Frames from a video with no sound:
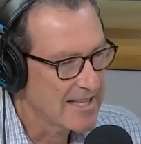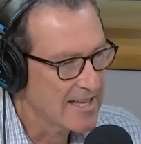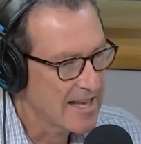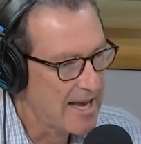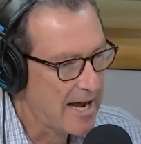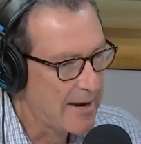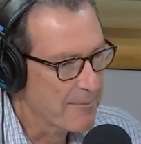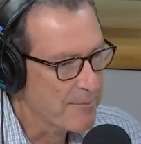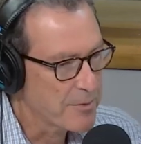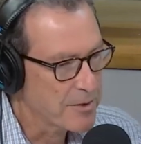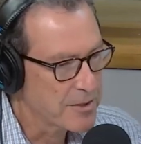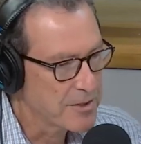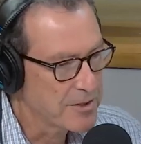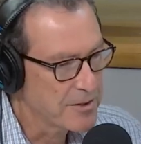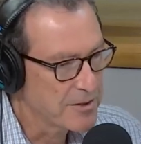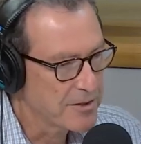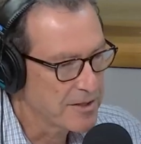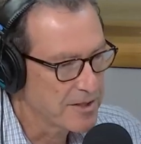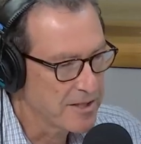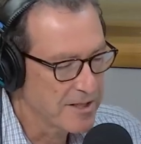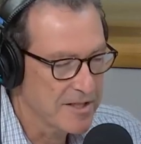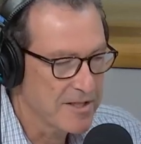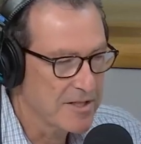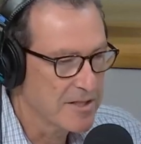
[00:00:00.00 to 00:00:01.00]
the
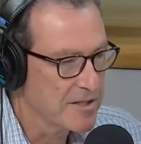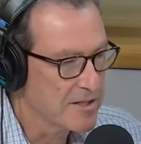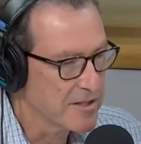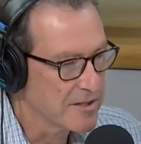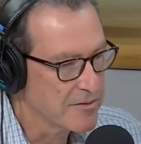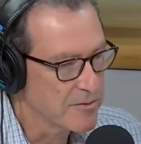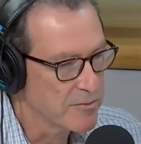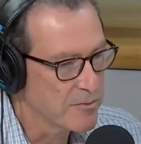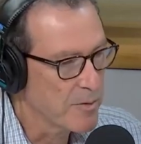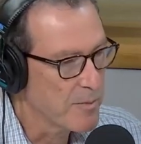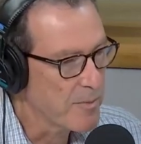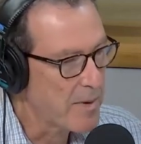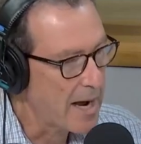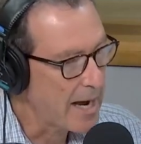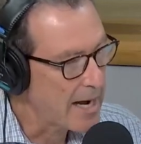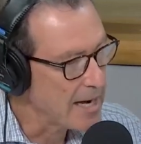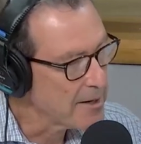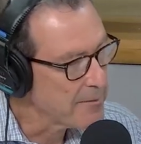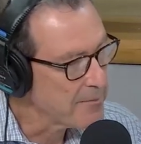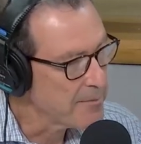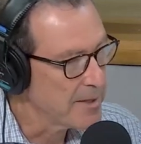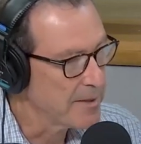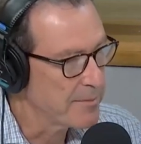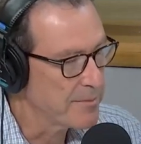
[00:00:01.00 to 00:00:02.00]
opportunity to
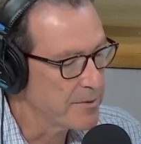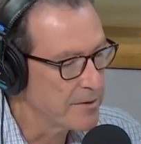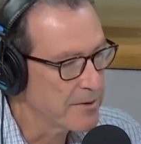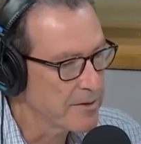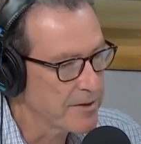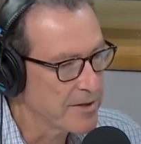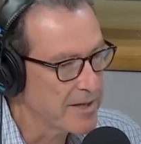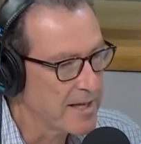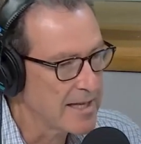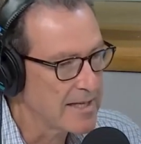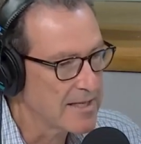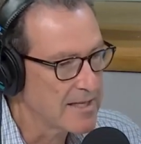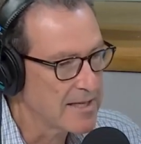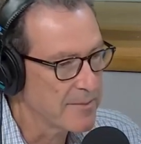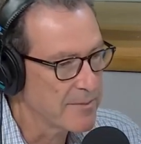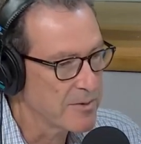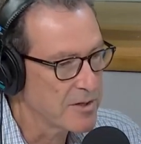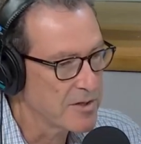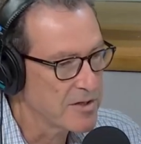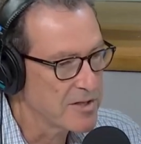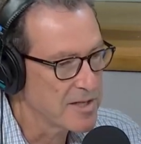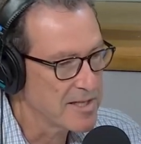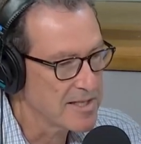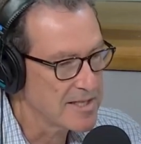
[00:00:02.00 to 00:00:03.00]
remind people that
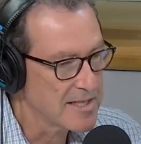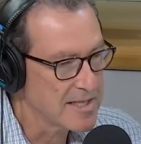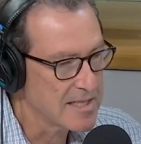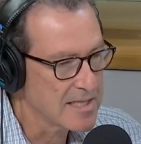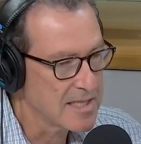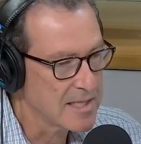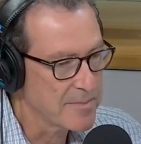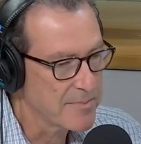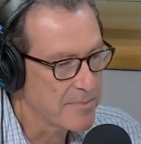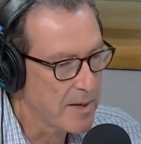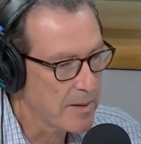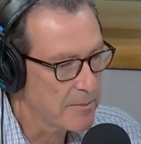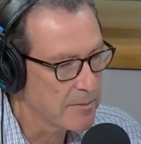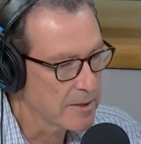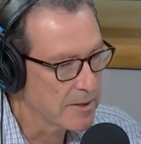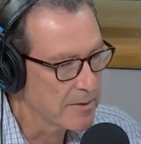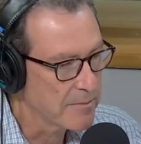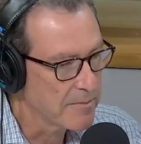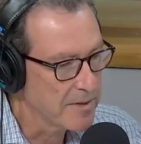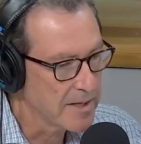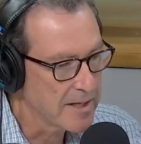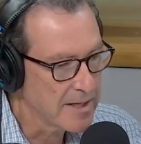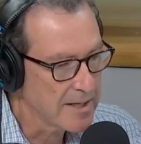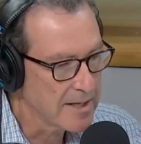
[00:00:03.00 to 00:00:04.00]
WJCT Public
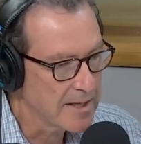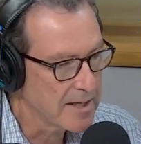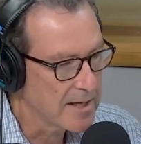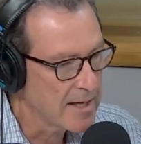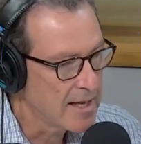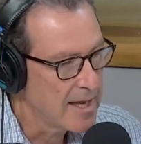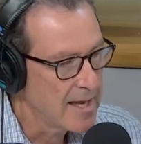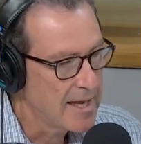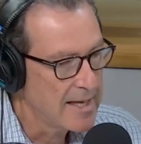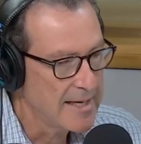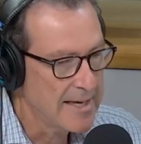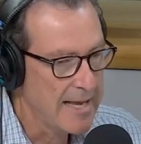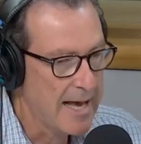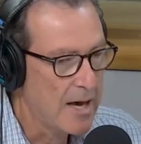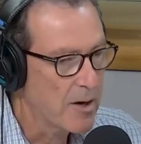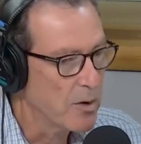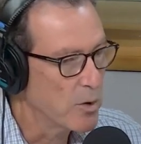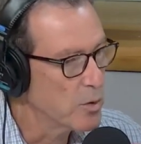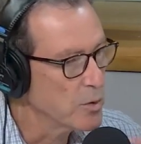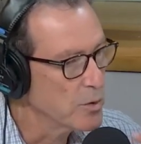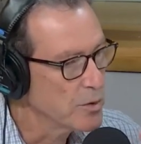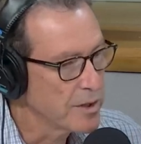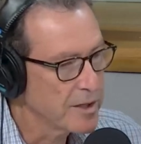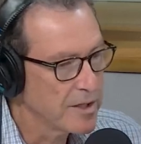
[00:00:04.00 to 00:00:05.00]
Media not
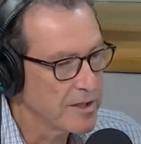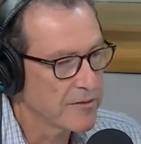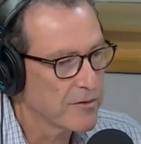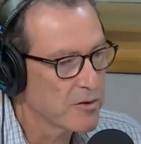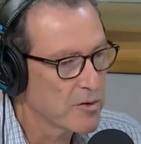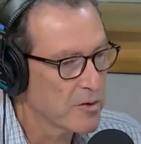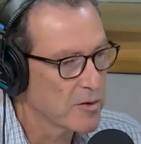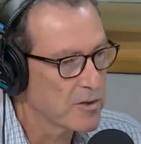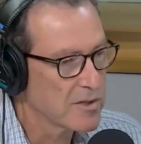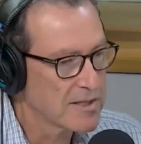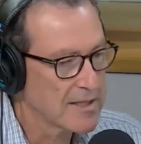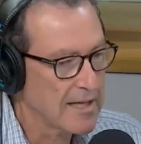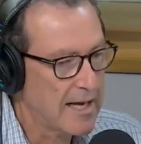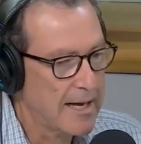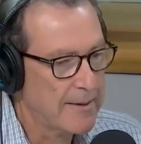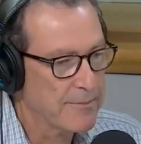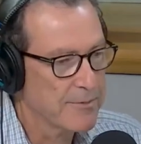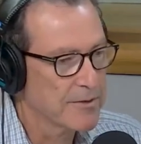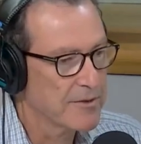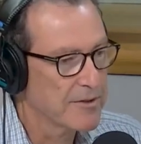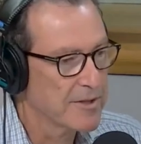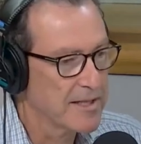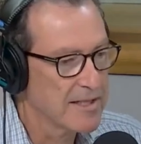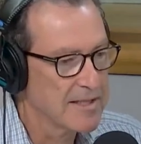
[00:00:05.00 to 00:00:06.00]
only, of course,
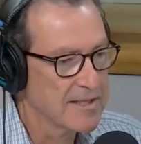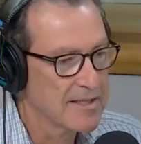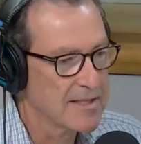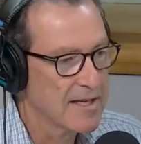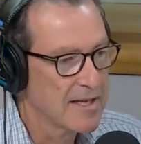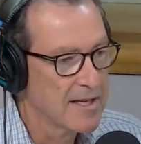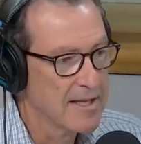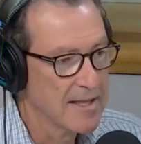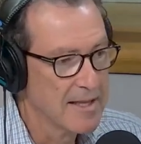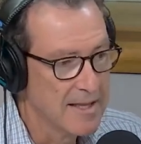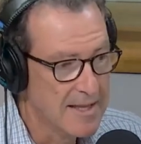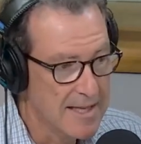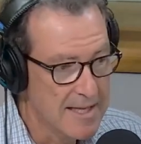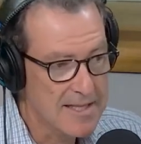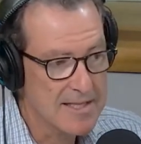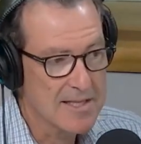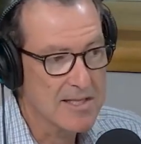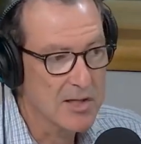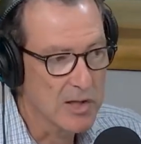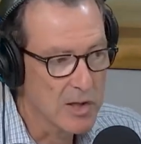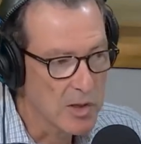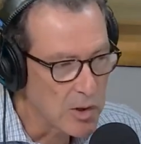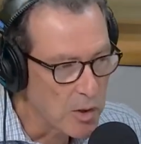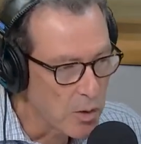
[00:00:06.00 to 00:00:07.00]
operates this
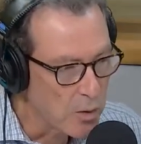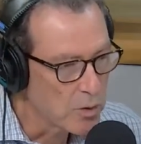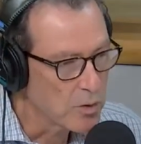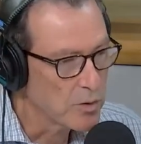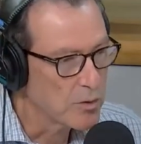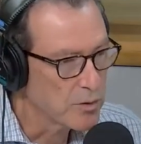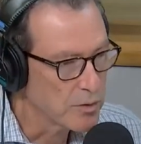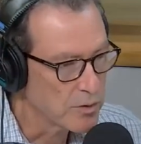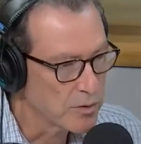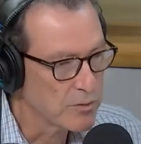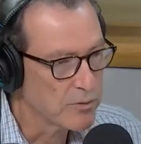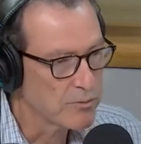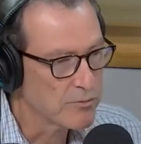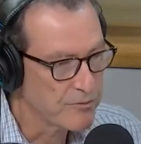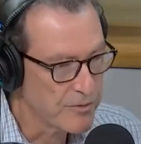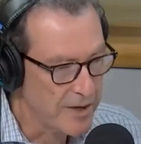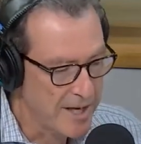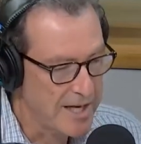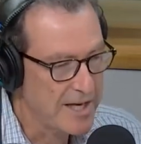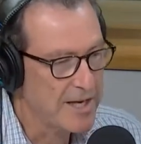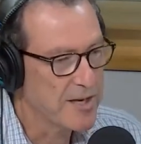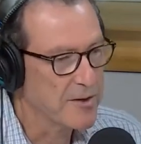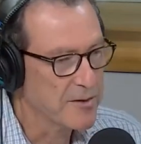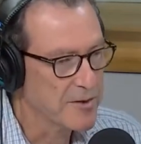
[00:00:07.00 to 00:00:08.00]
local
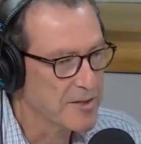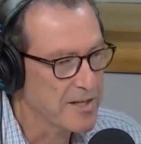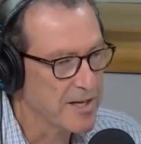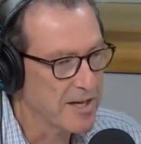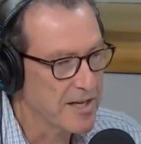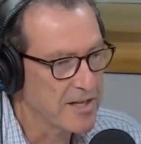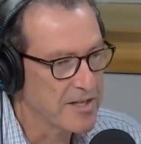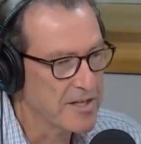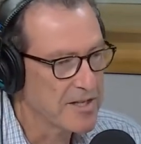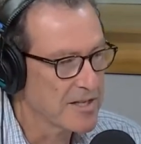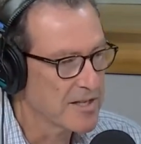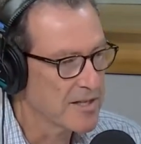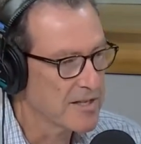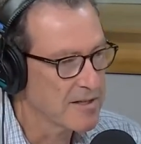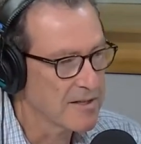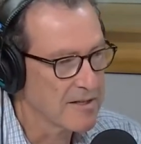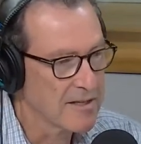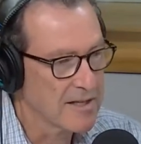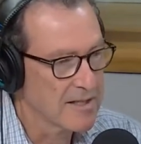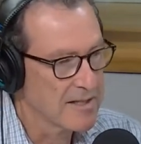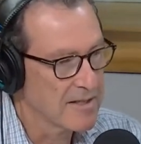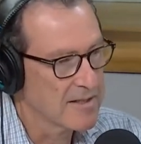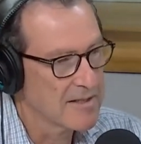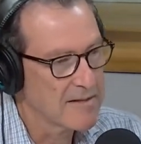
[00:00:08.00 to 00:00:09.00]
radio station
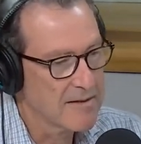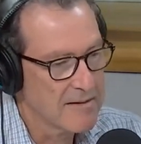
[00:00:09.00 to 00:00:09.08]
and